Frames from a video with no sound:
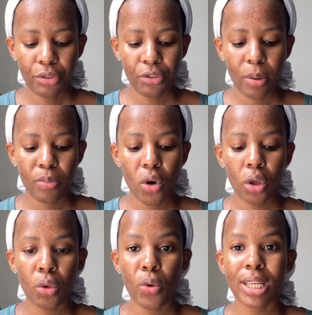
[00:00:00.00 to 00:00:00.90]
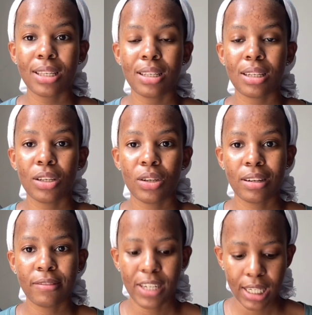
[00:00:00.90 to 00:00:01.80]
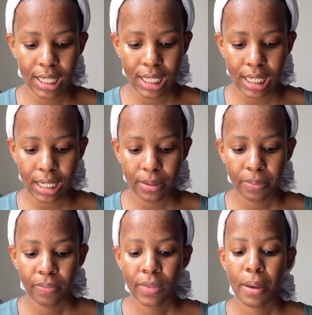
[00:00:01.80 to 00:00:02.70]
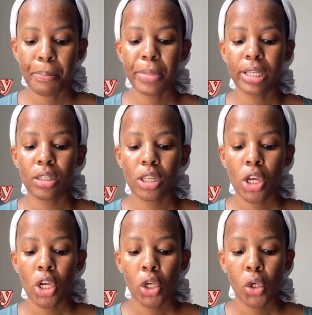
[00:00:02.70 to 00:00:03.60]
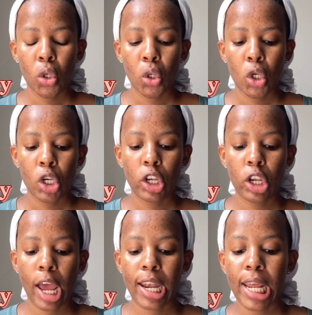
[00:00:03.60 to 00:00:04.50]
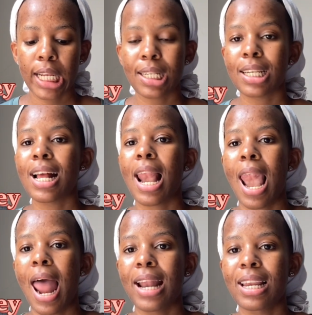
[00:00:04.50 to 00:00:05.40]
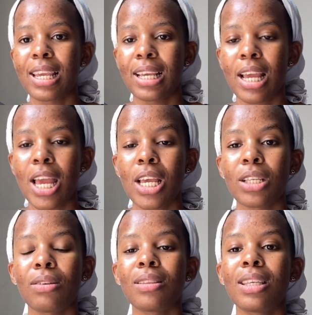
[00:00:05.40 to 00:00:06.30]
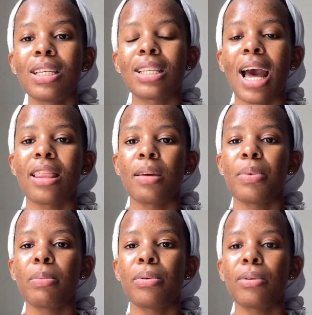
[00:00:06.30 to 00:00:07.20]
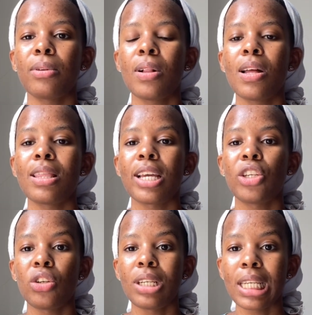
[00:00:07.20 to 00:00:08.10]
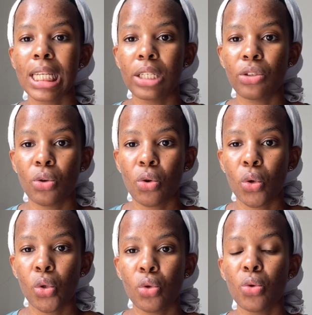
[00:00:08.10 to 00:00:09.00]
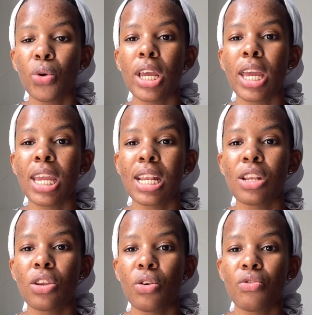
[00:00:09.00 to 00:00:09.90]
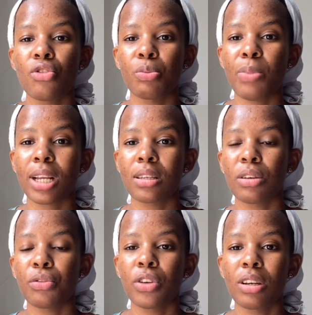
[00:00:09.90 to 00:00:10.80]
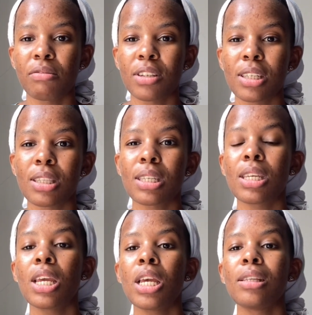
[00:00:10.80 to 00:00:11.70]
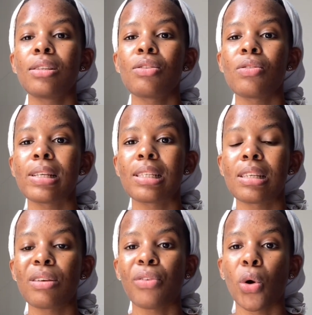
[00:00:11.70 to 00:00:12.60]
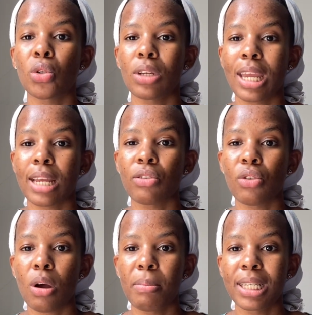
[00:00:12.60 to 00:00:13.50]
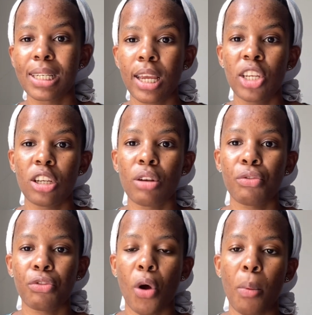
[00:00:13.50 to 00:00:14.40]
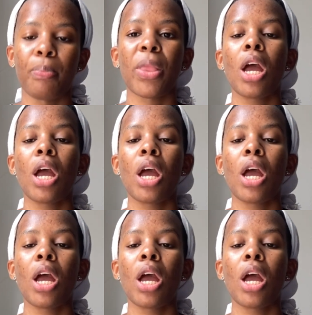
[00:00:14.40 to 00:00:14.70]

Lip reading: From Northwest University, Miss Yannette Lani. So these are the people that you need to go to in your respective university to receive or to get recommendation from.